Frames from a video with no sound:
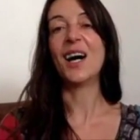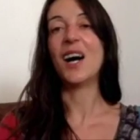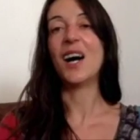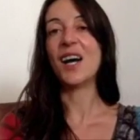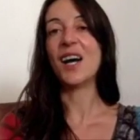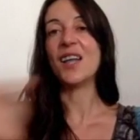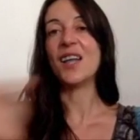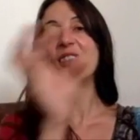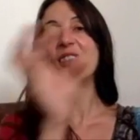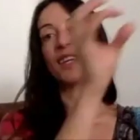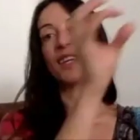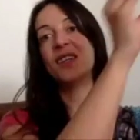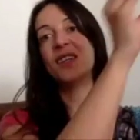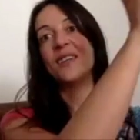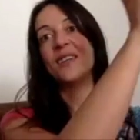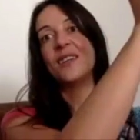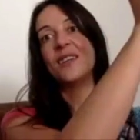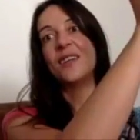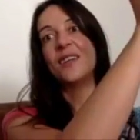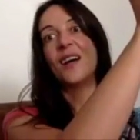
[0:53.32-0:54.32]
And
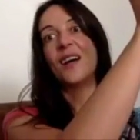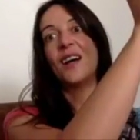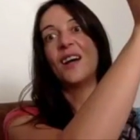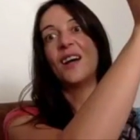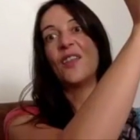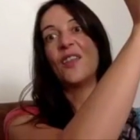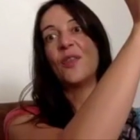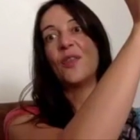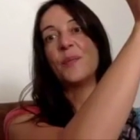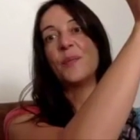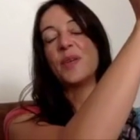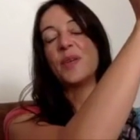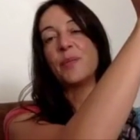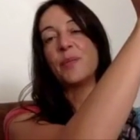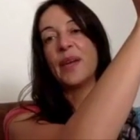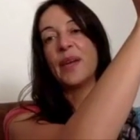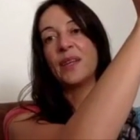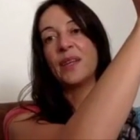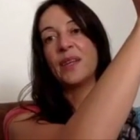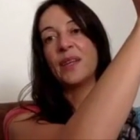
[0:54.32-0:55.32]
then the Big
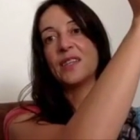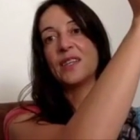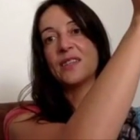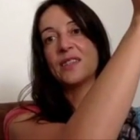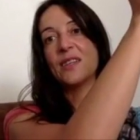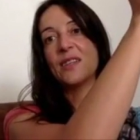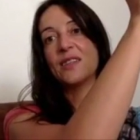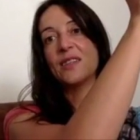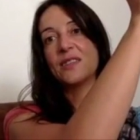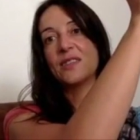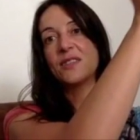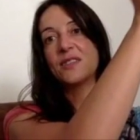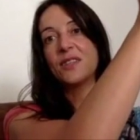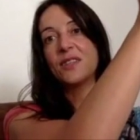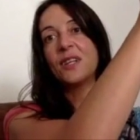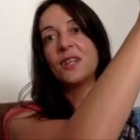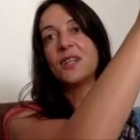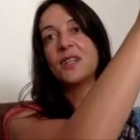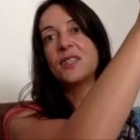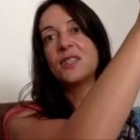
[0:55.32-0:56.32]
Bang
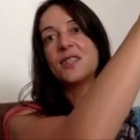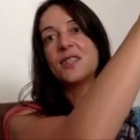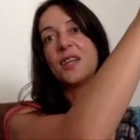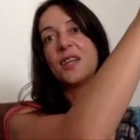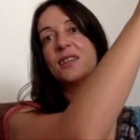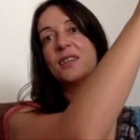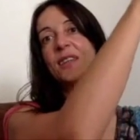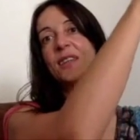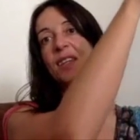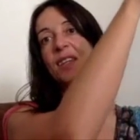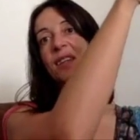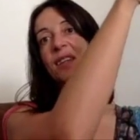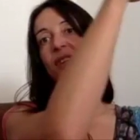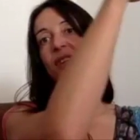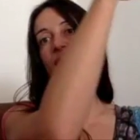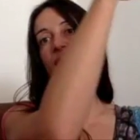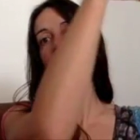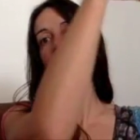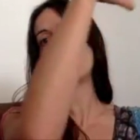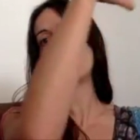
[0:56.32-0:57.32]
starts, and then
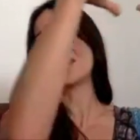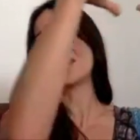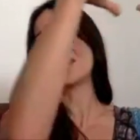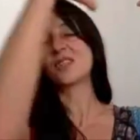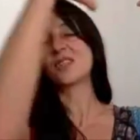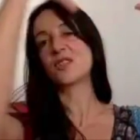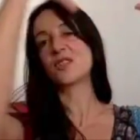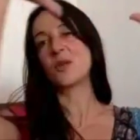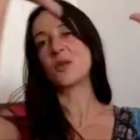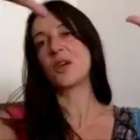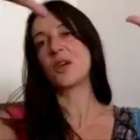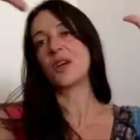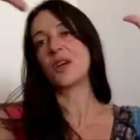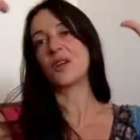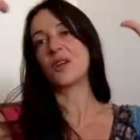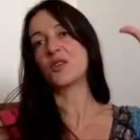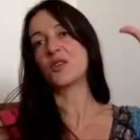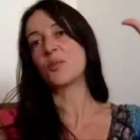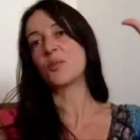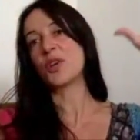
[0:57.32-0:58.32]
they start
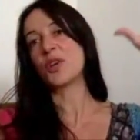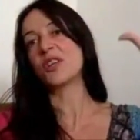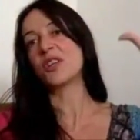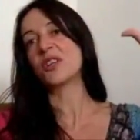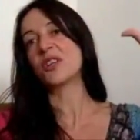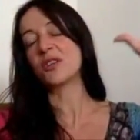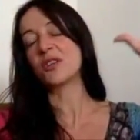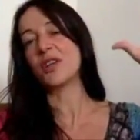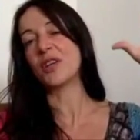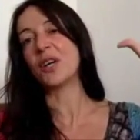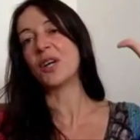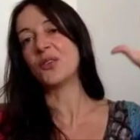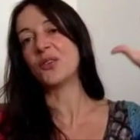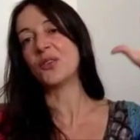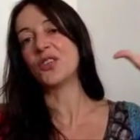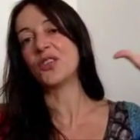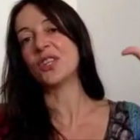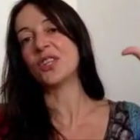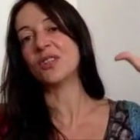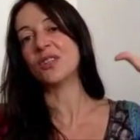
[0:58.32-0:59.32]
spreading
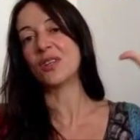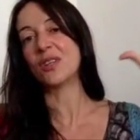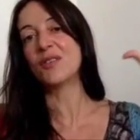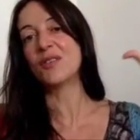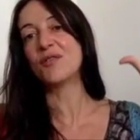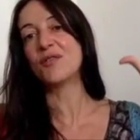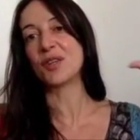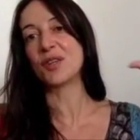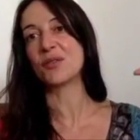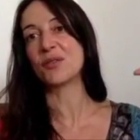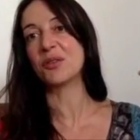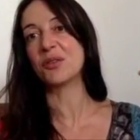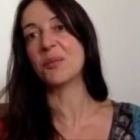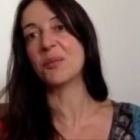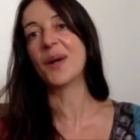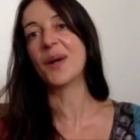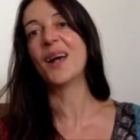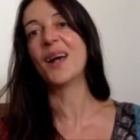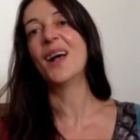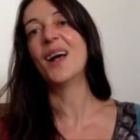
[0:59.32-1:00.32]
around in the living
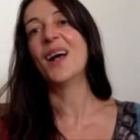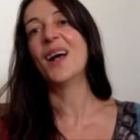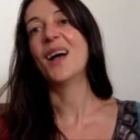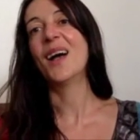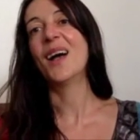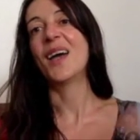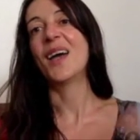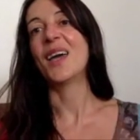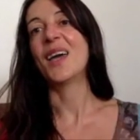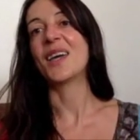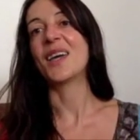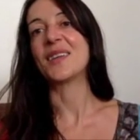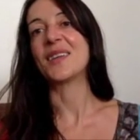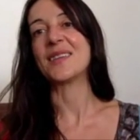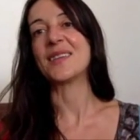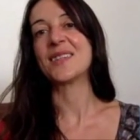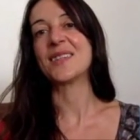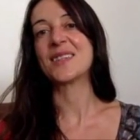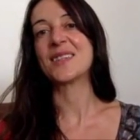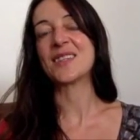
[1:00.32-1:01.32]
room.
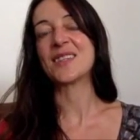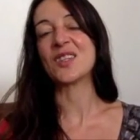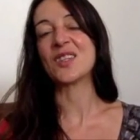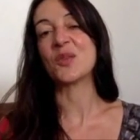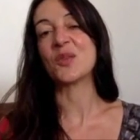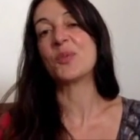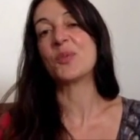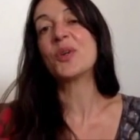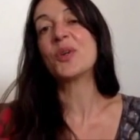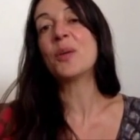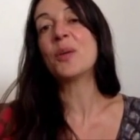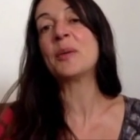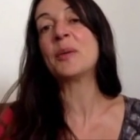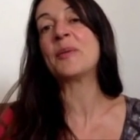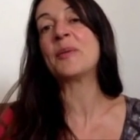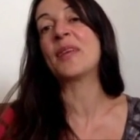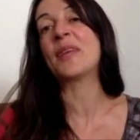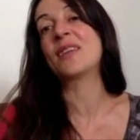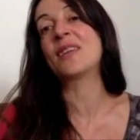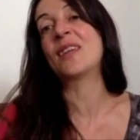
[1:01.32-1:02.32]
And the
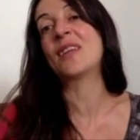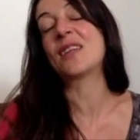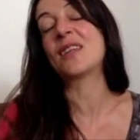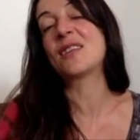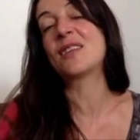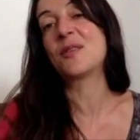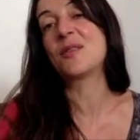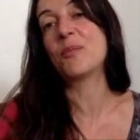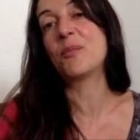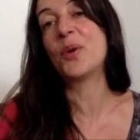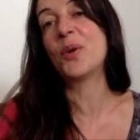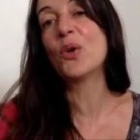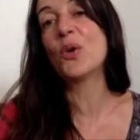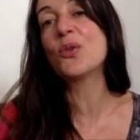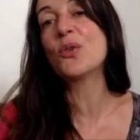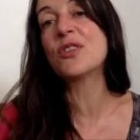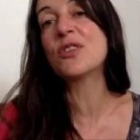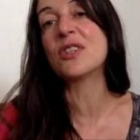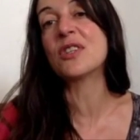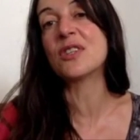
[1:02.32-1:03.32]
problem that
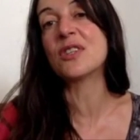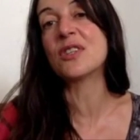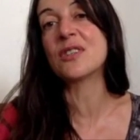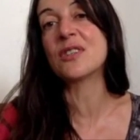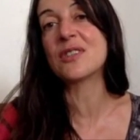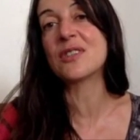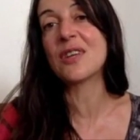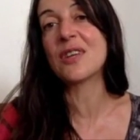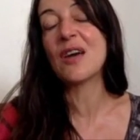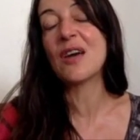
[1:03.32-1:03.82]
poses